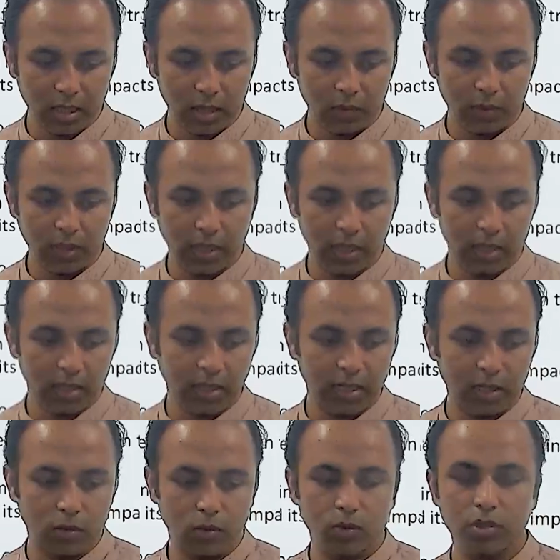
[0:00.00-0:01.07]
we are
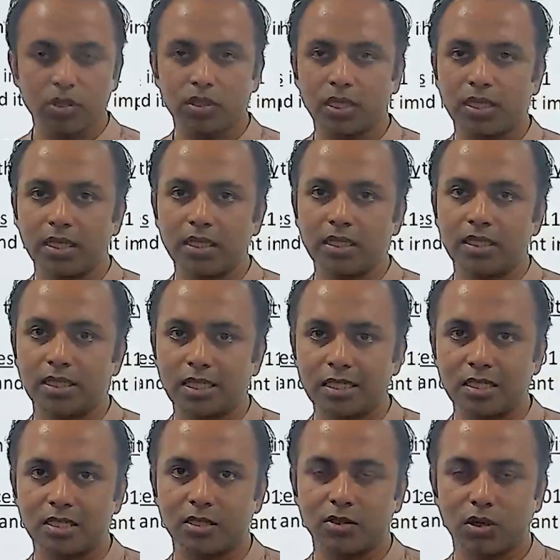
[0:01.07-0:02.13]
trying to study
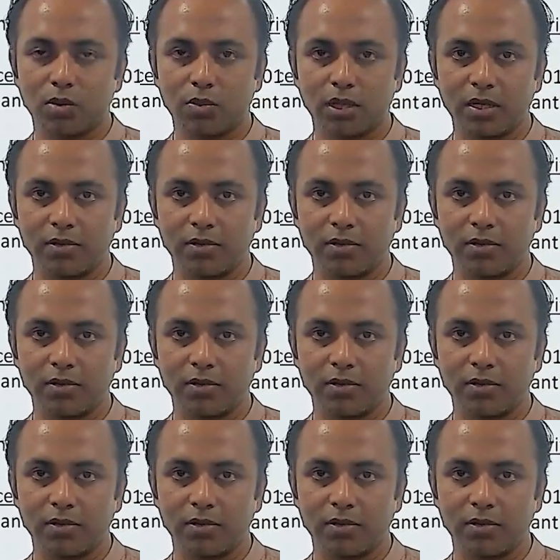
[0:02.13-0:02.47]
this topic.